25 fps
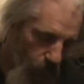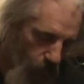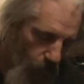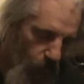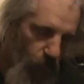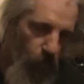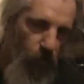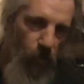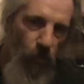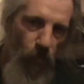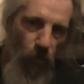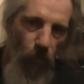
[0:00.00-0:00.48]

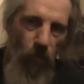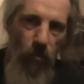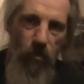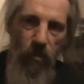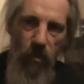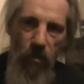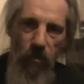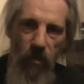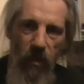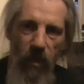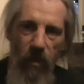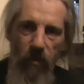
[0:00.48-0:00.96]
You're
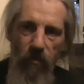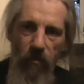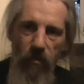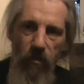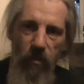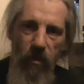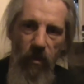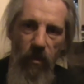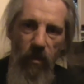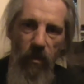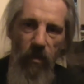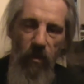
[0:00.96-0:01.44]
also now
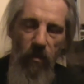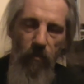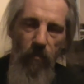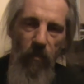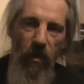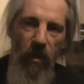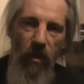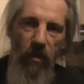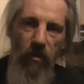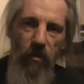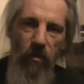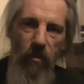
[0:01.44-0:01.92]
looking at your
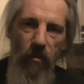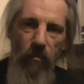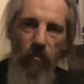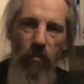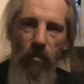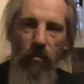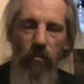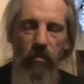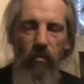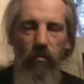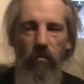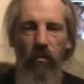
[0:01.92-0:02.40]
mash. I'm
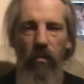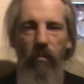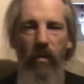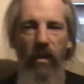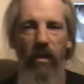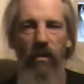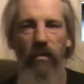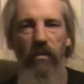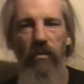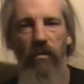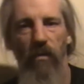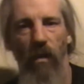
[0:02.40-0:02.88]
not talking about
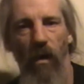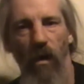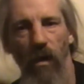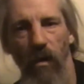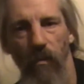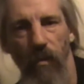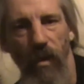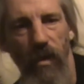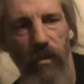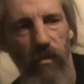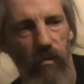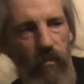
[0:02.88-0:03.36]
the style of
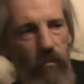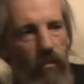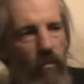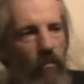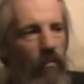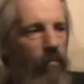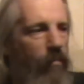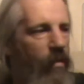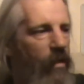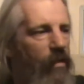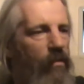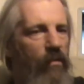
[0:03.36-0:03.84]
mash, I'm talking
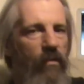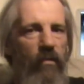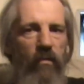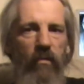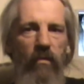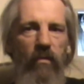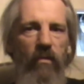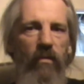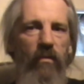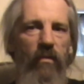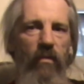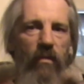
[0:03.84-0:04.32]
about just
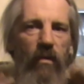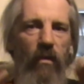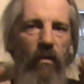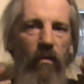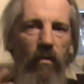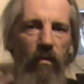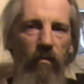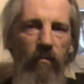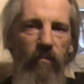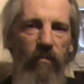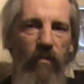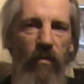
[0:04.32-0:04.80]
single
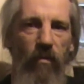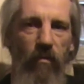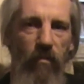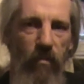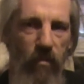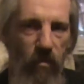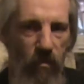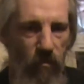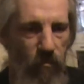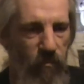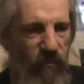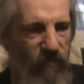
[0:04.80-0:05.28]

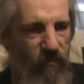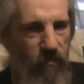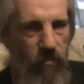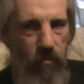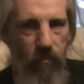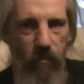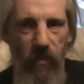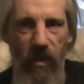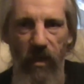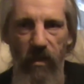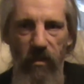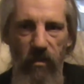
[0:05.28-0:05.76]
infusion,
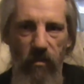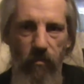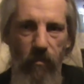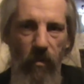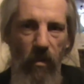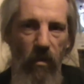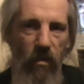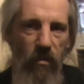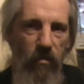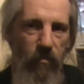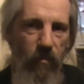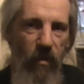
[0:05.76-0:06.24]
batch
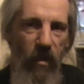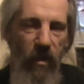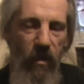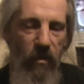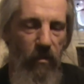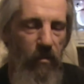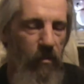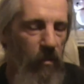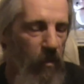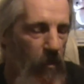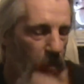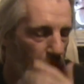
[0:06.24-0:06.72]
sparge
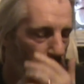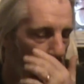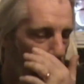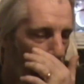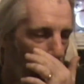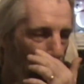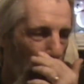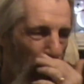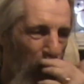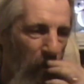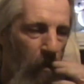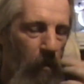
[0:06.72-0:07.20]
mash.
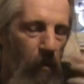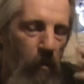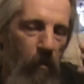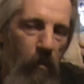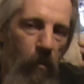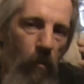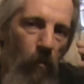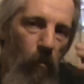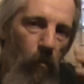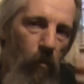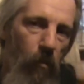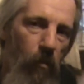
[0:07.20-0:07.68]

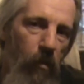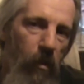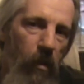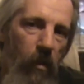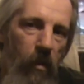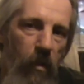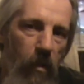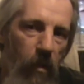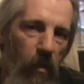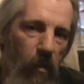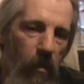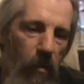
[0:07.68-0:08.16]
You're looking
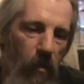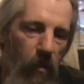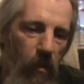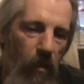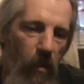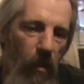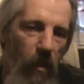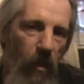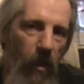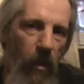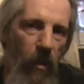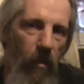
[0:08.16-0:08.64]
at
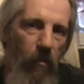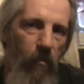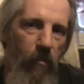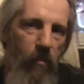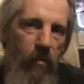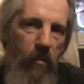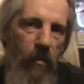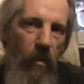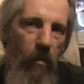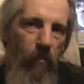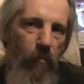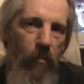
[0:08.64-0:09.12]
how the
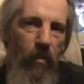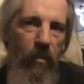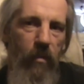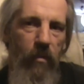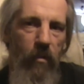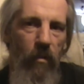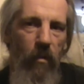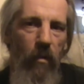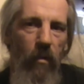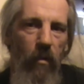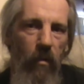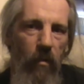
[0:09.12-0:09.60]

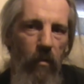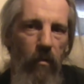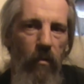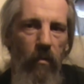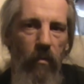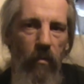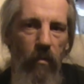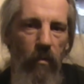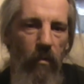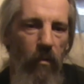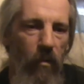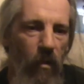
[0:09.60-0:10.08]
temperature
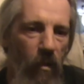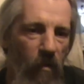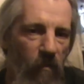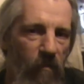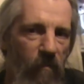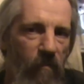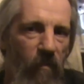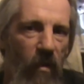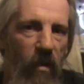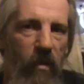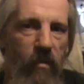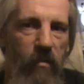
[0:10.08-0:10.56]

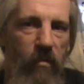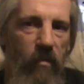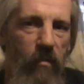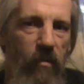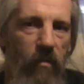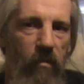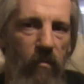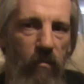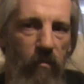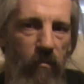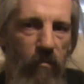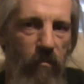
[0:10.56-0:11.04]
affects
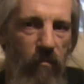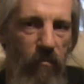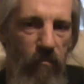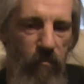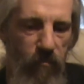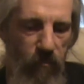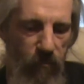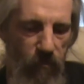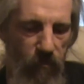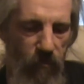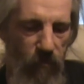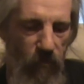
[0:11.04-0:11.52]

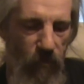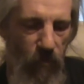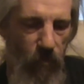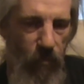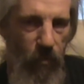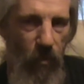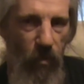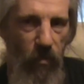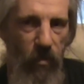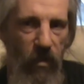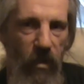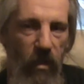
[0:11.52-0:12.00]
the
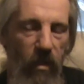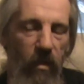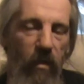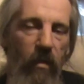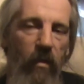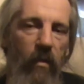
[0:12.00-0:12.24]
body,